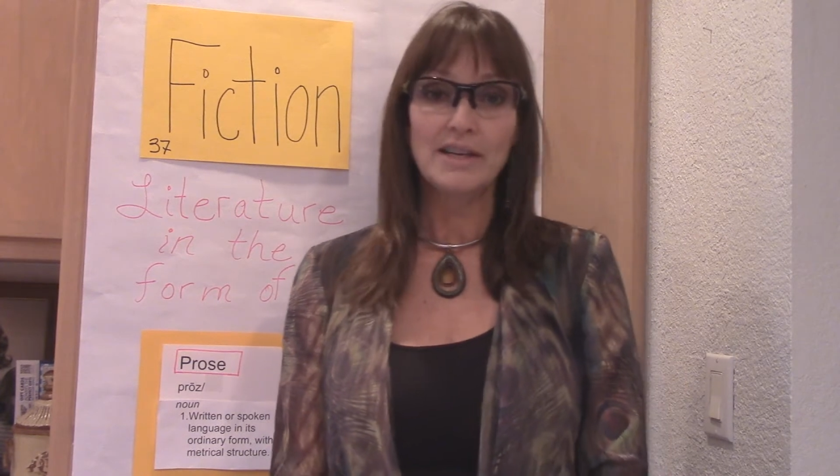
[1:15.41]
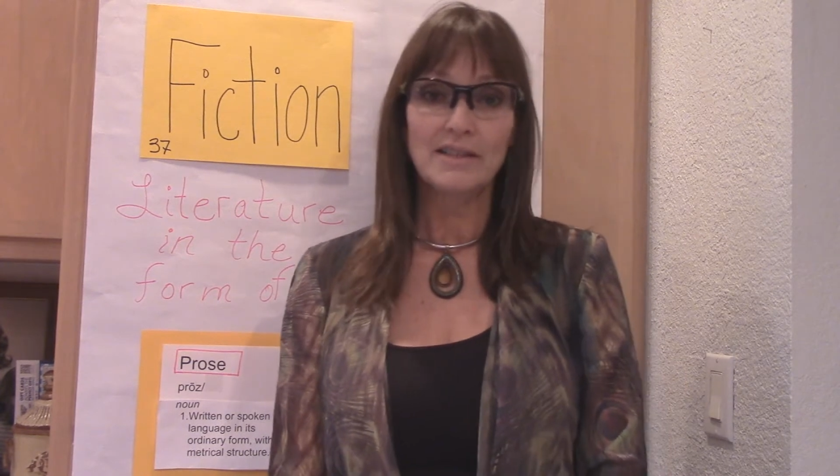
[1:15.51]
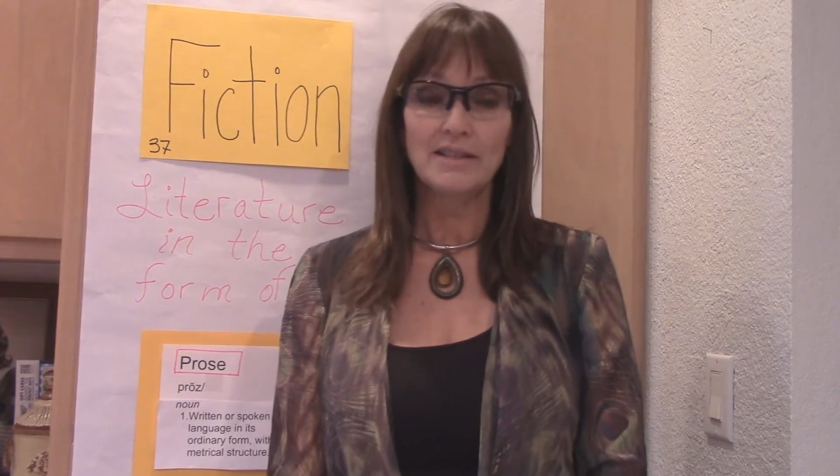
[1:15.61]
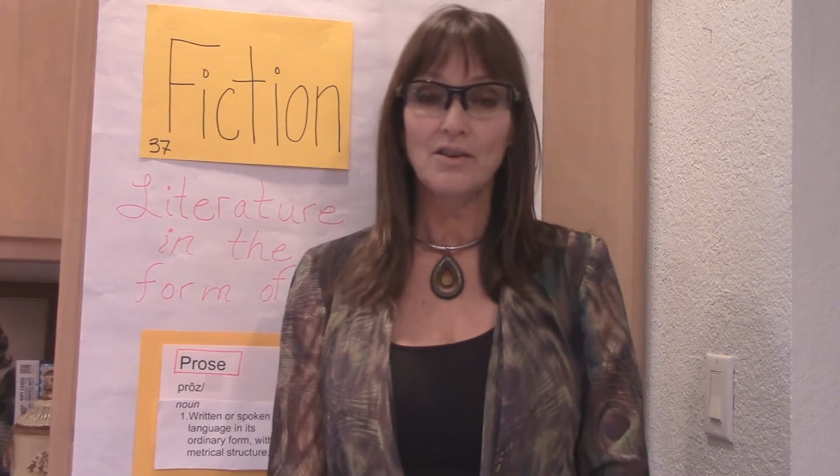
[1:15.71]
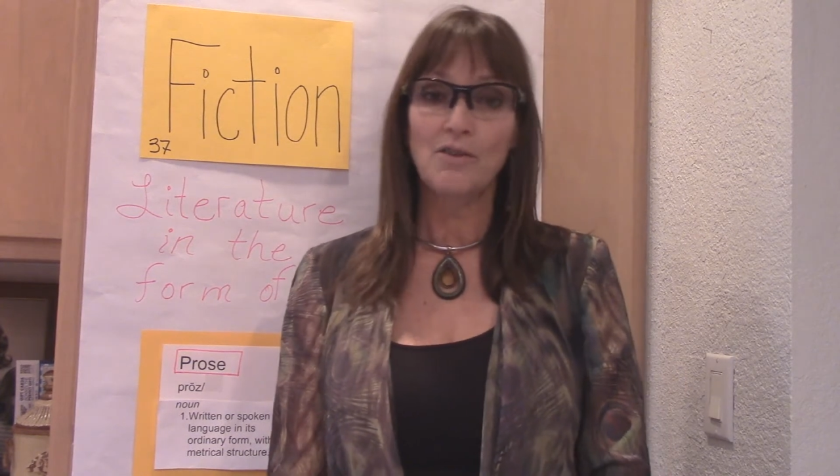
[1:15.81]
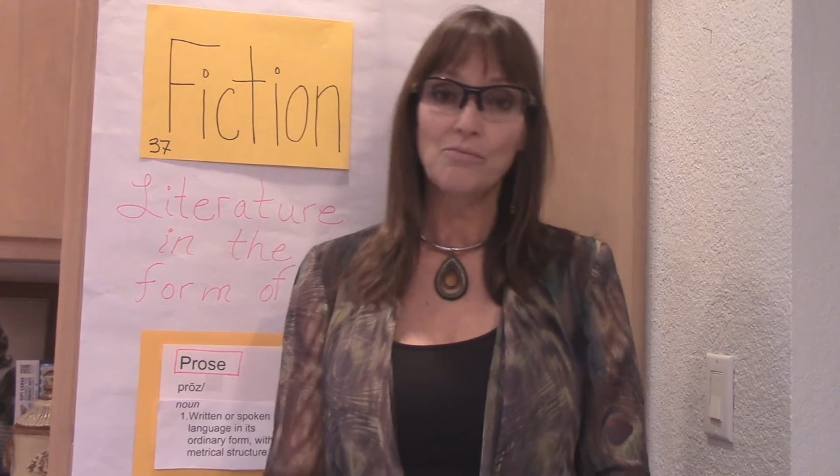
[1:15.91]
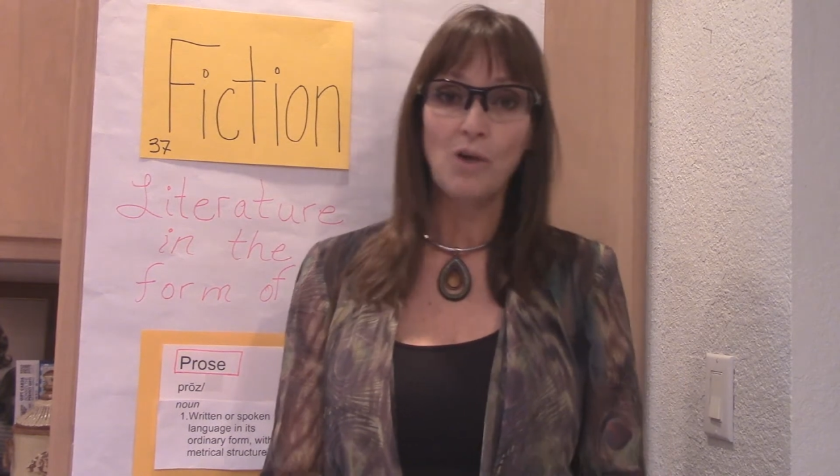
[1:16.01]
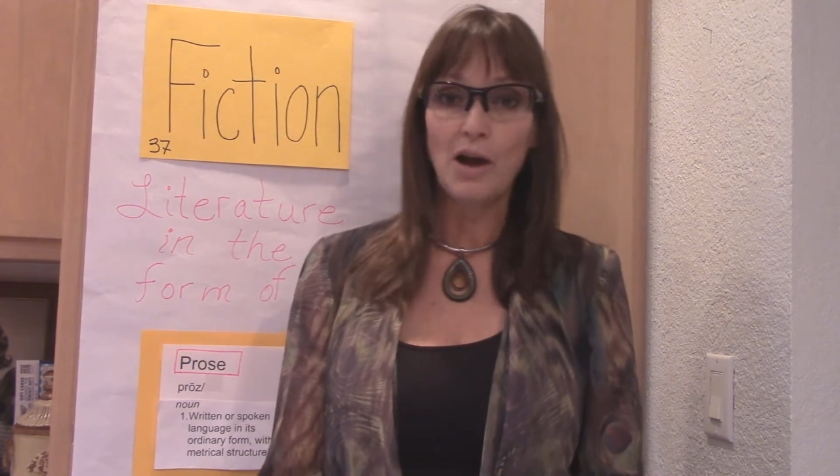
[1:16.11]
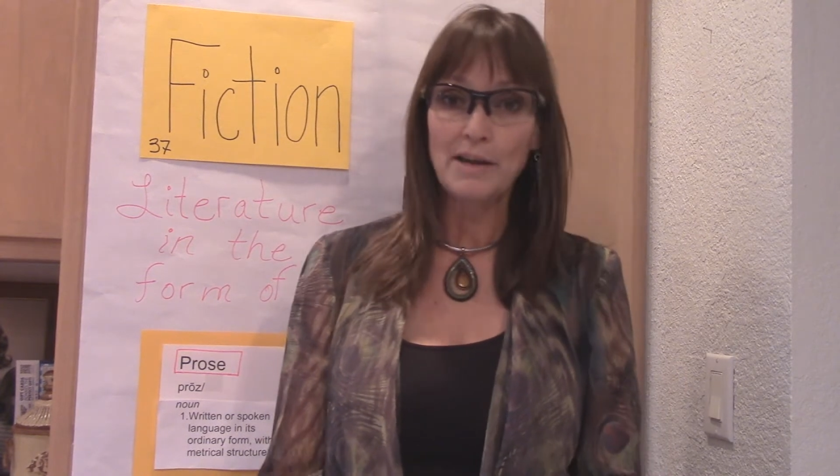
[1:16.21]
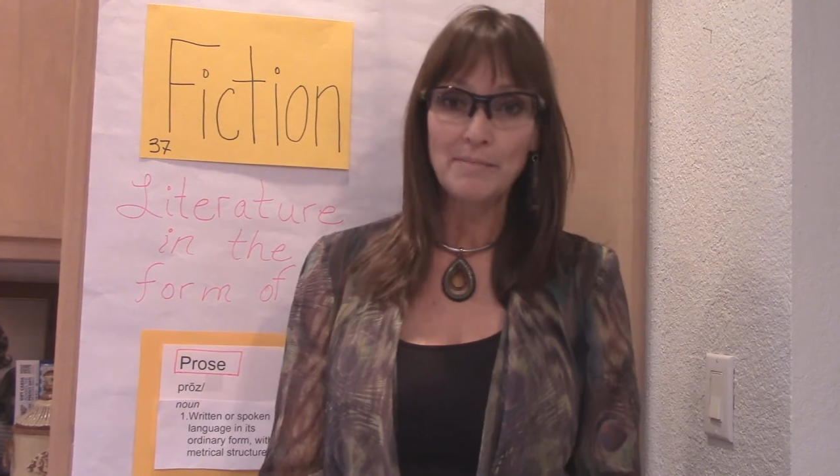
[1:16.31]
it's not
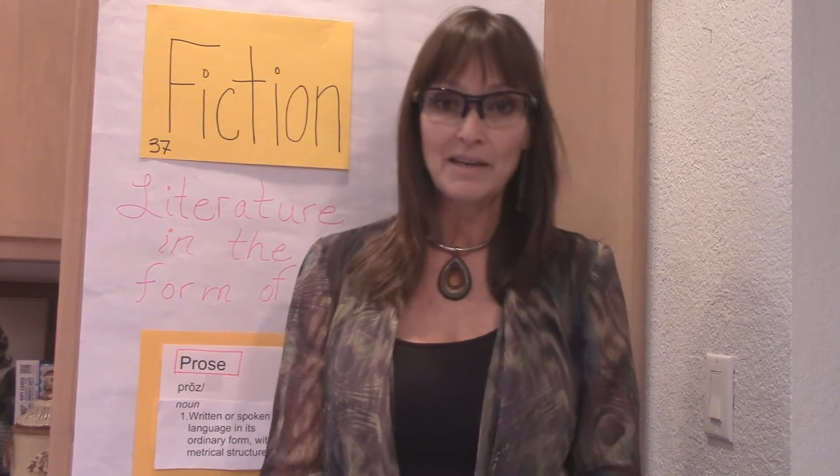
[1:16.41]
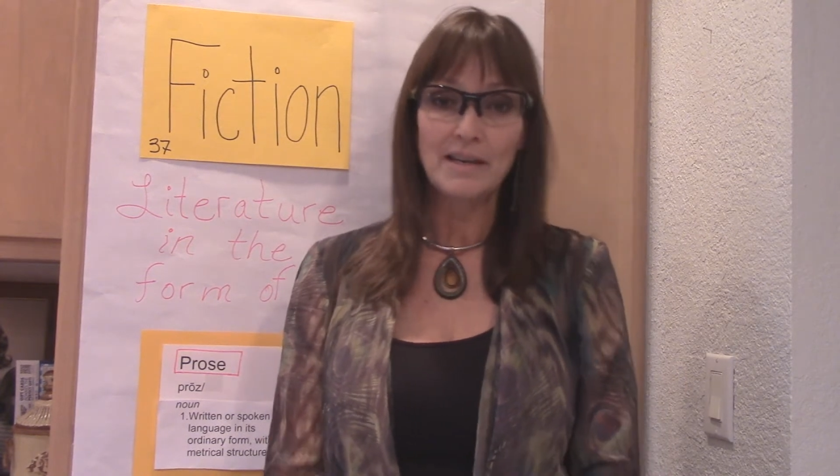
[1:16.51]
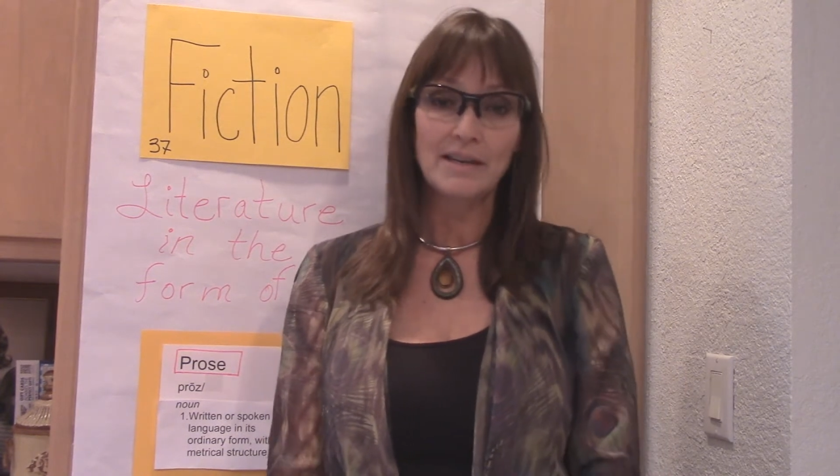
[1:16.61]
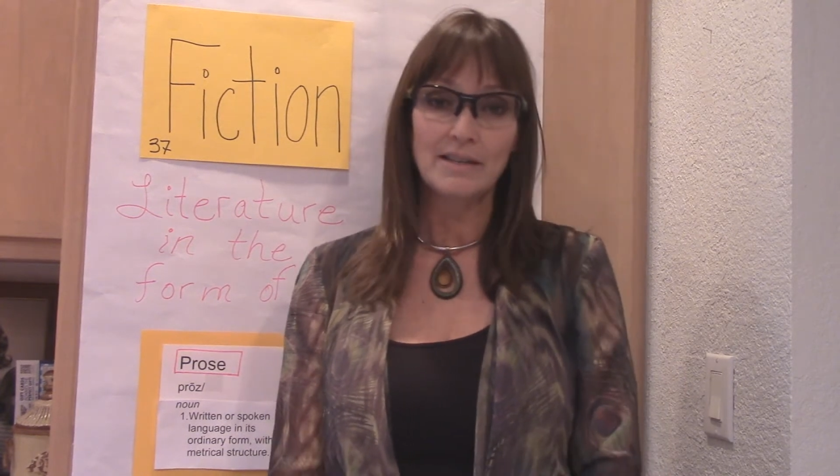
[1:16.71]
rhyming,